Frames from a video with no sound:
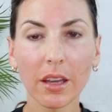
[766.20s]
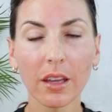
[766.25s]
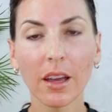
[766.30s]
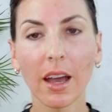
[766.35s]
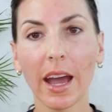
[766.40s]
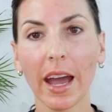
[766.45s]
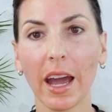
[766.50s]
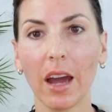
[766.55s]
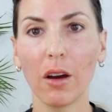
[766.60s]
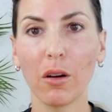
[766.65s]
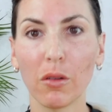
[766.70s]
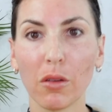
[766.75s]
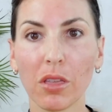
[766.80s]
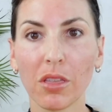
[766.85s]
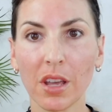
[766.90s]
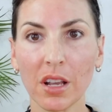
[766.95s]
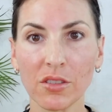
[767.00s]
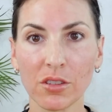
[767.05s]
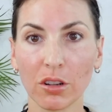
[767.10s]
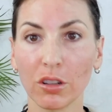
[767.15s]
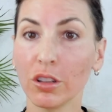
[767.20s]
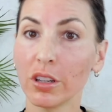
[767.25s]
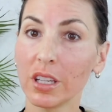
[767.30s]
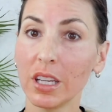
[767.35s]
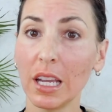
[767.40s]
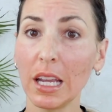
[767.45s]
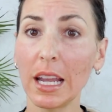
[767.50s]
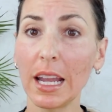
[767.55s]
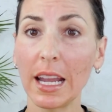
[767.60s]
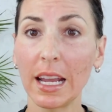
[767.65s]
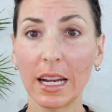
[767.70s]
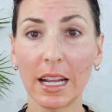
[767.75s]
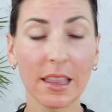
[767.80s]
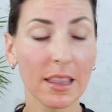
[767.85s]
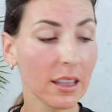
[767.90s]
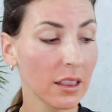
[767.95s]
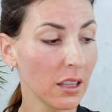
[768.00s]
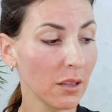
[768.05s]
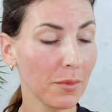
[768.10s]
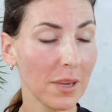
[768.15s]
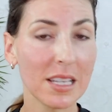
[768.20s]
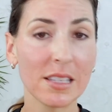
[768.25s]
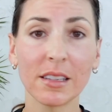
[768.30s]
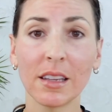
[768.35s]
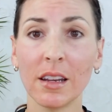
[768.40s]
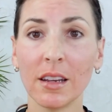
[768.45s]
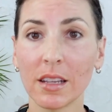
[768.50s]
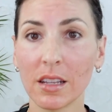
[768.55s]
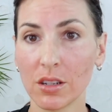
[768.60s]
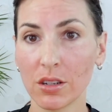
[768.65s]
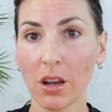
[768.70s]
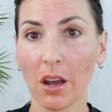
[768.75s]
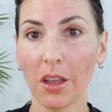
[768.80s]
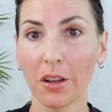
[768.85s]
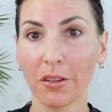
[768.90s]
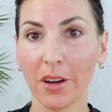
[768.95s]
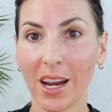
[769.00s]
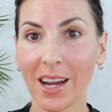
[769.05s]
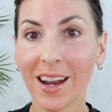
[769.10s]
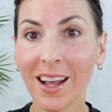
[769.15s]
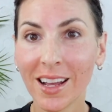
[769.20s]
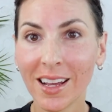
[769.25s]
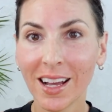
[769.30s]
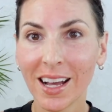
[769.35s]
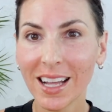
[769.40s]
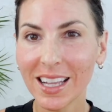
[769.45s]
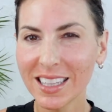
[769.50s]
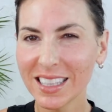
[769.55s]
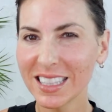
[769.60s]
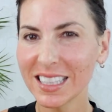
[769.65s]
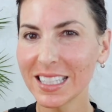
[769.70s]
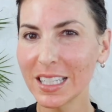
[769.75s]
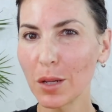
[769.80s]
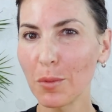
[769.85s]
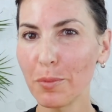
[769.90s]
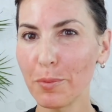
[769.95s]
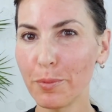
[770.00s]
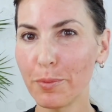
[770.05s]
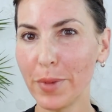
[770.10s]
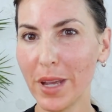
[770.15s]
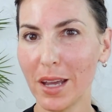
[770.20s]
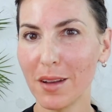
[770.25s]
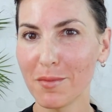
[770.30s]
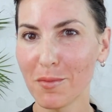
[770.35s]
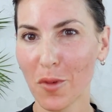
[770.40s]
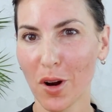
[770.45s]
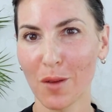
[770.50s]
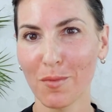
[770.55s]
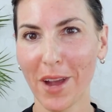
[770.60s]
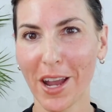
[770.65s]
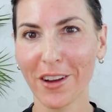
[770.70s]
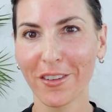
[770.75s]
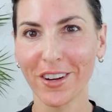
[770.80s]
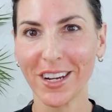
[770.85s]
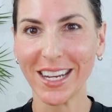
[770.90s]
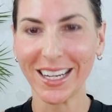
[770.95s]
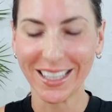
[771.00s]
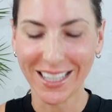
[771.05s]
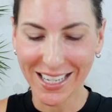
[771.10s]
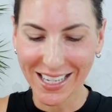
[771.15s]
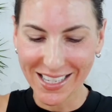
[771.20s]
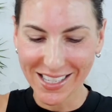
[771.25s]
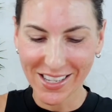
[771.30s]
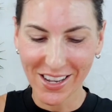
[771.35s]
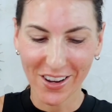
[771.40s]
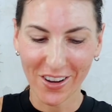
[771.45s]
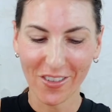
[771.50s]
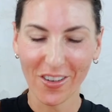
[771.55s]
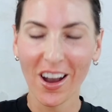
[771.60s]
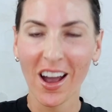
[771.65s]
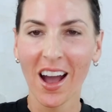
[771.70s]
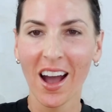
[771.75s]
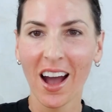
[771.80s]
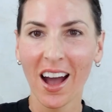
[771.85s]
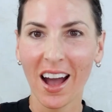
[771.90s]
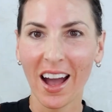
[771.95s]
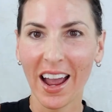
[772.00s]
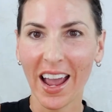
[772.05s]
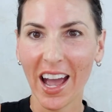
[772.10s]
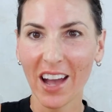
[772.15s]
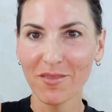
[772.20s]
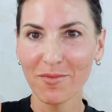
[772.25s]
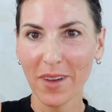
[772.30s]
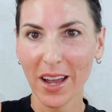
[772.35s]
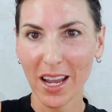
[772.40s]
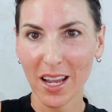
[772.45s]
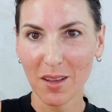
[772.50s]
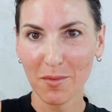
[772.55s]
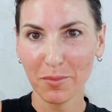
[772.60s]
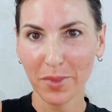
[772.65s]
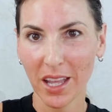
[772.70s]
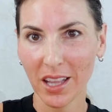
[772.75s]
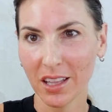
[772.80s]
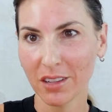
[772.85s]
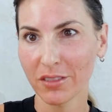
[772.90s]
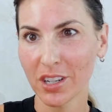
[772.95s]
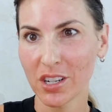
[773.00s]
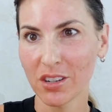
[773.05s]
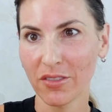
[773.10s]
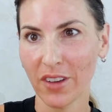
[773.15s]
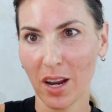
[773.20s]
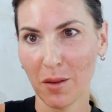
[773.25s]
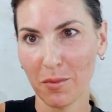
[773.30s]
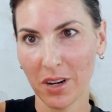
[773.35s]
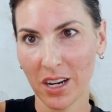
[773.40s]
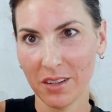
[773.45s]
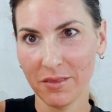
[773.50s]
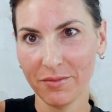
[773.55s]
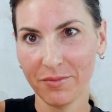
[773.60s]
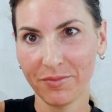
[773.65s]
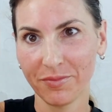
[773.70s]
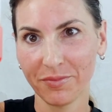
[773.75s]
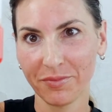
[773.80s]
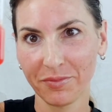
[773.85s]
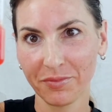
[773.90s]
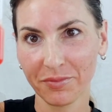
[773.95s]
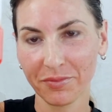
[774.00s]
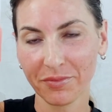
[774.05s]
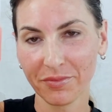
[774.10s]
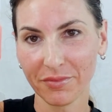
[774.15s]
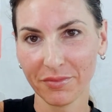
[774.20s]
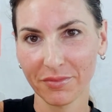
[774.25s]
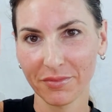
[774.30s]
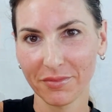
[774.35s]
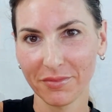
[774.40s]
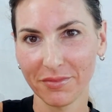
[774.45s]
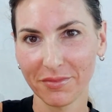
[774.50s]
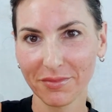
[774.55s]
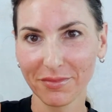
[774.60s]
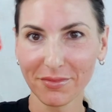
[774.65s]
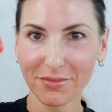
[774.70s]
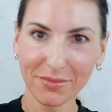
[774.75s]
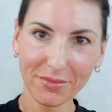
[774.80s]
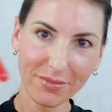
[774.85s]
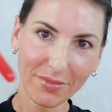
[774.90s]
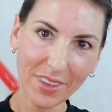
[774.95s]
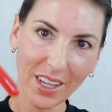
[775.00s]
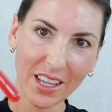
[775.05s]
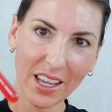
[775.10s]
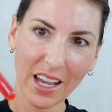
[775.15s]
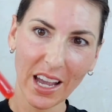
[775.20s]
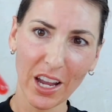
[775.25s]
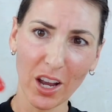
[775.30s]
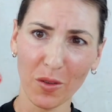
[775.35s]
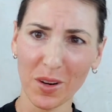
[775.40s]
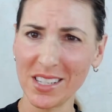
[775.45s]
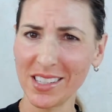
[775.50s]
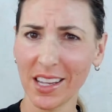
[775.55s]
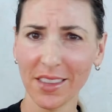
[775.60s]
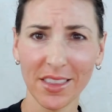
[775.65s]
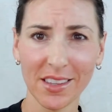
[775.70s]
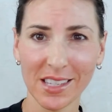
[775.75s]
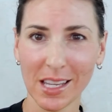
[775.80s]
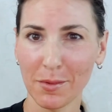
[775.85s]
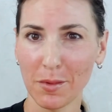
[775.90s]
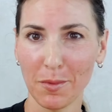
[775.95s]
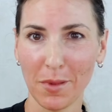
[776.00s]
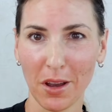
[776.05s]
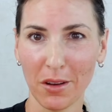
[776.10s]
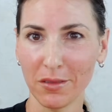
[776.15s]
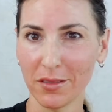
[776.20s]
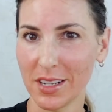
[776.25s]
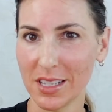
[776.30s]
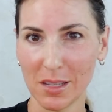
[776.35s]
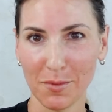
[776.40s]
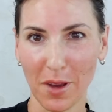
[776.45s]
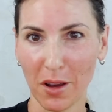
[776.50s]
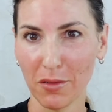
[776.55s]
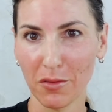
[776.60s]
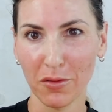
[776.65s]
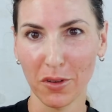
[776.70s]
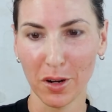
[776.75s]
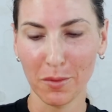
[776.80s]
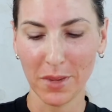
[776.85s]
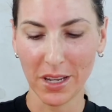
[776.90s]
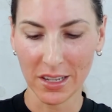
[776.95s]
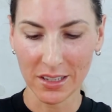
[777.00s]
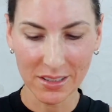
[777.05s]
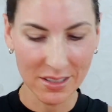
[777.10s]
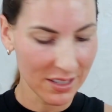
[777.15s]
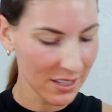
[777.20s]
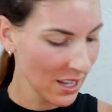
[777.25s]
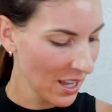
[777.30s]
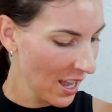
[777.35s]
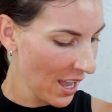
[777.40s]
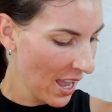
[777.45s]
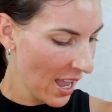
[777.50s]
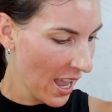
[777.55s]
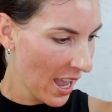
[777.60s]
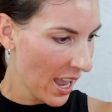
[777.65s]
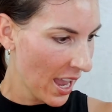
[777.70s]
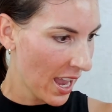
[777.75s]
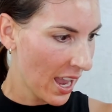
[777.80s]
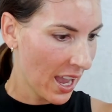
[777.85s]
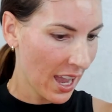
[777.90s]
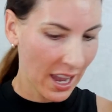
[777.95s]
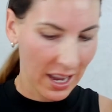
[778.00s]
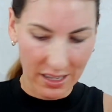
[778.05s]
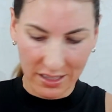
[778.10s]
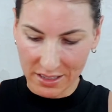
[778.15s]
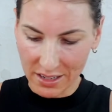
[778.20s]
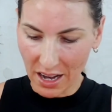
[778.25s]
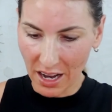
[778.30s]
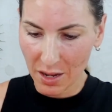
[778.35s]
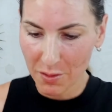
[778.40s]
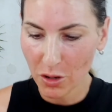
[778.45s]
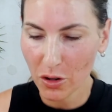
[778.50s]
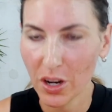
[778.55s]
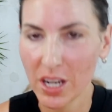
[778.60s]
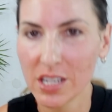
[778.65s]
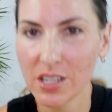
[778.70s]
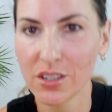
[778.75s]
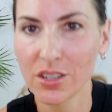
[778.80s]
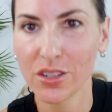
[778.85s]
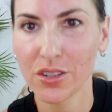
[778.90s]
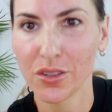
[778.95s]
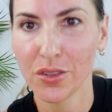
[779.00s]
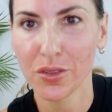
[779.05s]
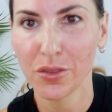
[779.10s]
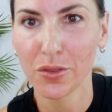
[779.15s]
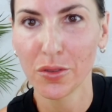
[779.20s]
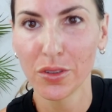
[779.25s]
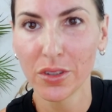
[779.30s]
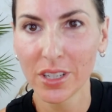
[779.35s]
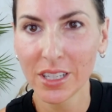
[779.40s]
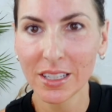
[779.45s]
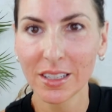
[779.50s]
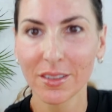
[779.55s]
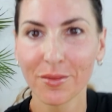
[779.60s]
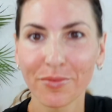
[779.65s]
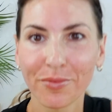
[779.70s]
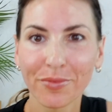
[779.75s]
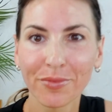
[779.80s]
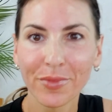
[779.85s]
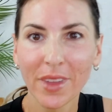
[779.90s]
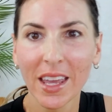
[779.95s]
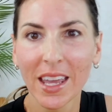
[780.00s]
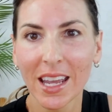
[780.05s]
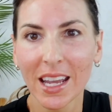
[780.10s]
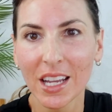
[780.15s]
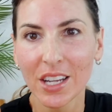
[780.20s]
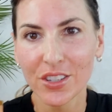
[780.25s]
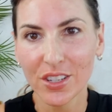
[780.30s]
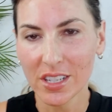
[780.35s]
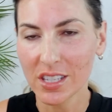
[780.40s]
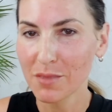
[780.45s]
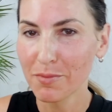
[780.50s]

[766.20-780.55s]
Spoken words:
how things are looking, and I think that my skin can tolerate a little bit more microneedling. So I have my platelet-rich fibrin. I always get the same amount. It's about 4 mils, and I'm going to just